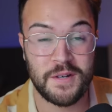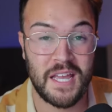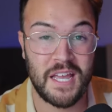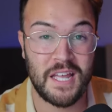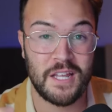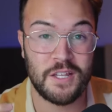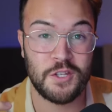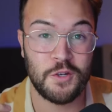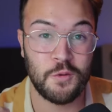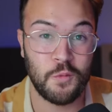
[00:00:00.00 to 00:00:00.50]

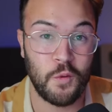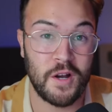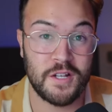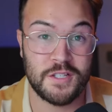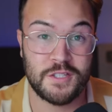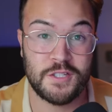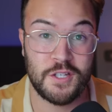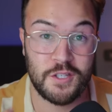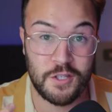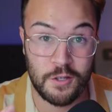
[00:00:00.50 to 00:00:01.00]
and you
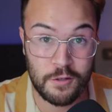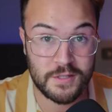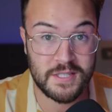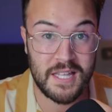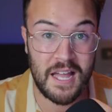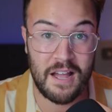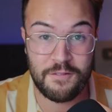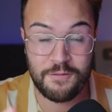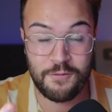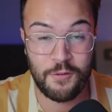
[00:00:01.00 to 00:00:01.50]
want to use
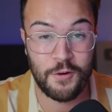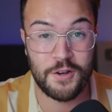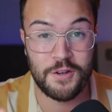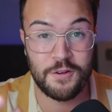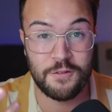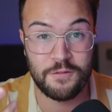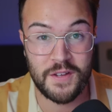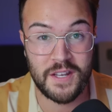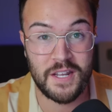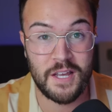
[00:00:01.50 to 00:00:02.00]
that for
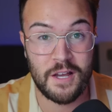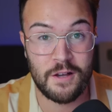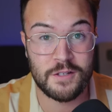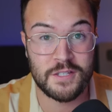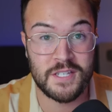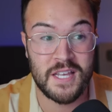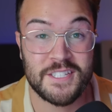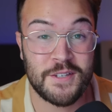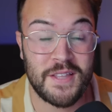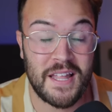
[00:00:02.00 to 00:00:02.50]
your
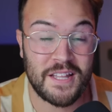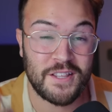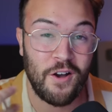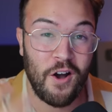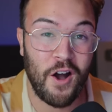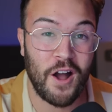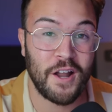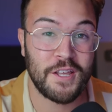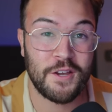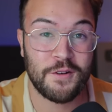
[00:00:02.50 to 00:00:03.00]
videos so that the
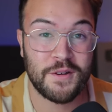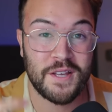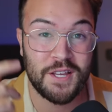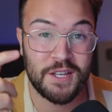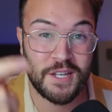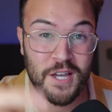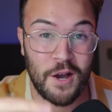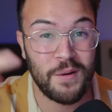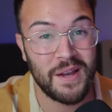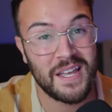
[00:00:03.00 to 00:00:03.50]
audio
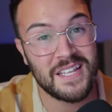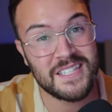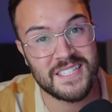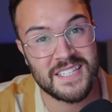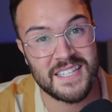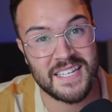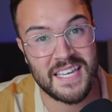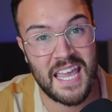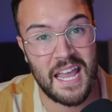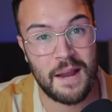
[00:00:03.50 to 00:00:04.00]
can go into
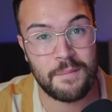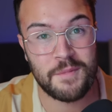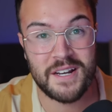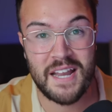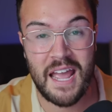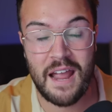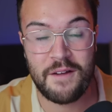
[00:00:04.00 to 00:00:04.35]
the camera and